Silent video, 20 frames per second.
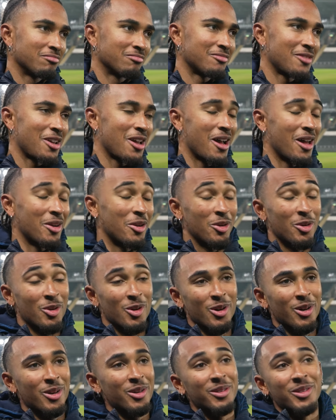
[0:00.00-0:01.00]
Yeah, I don't
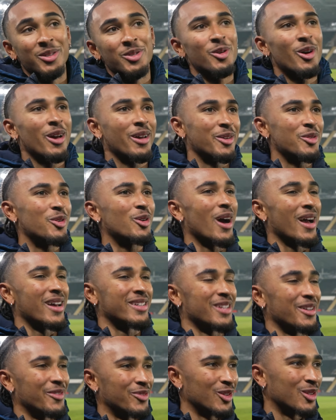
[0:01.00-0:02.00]
know. You
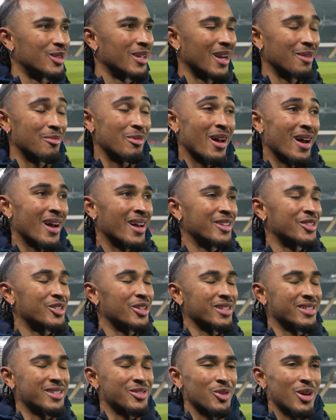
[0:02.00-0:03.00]
guys have to tell me. I
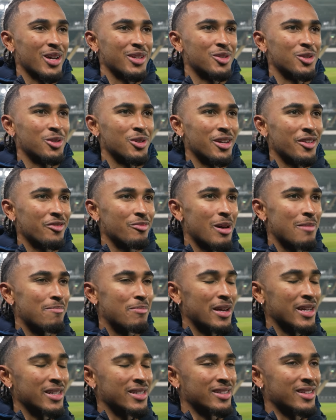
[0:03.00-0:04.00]
just try to give my
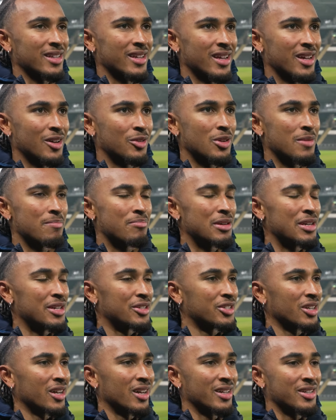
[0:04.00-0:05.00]
best on the
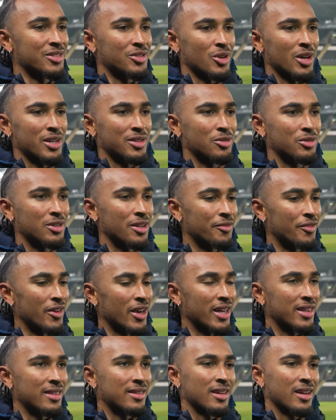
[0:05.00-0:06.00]
pitch. I try to
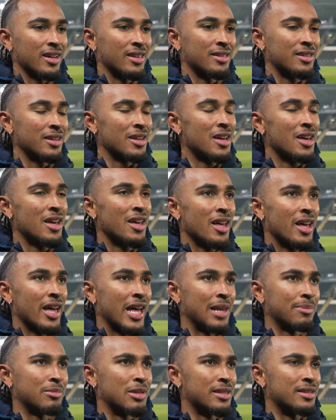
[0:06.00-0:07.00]
defend and
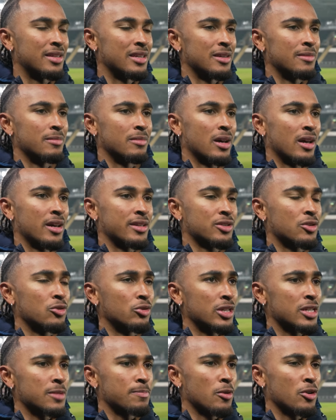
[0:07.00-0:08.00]
help the team as
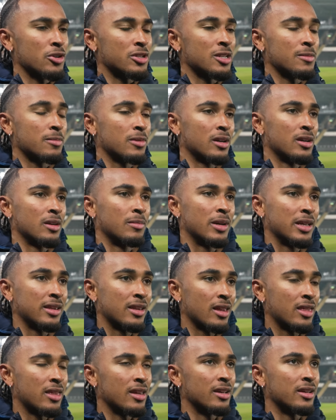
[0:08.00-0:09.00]
good as possible. But
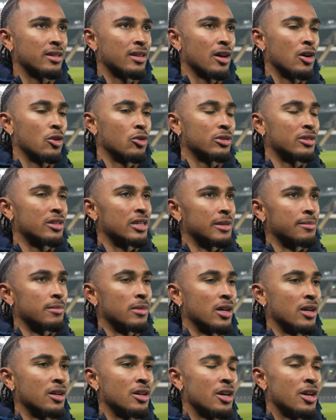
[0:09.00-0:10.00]
I think the whole team
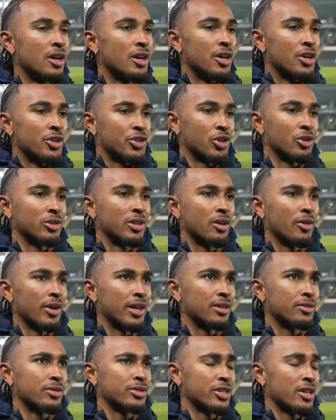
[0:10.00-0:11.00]
showed a
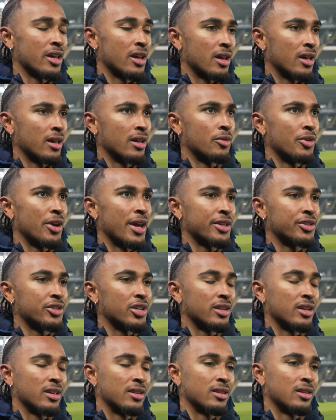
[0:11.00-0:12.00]
great
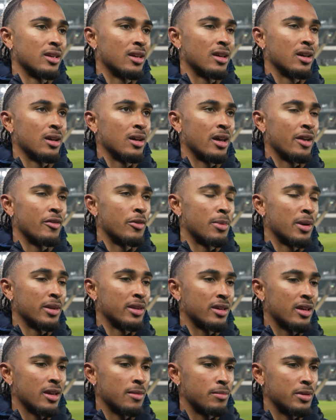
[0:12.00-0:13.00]
reaction and
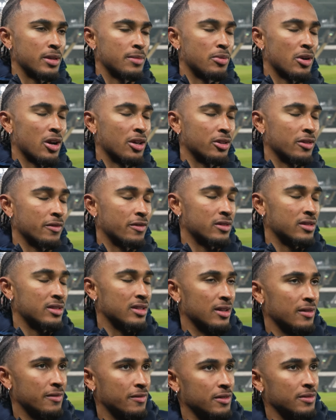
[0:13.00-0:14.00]
everybody can be proud of
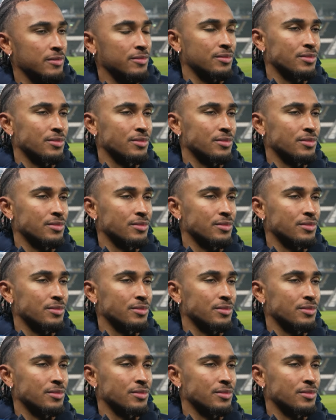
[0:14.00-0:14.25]
himself.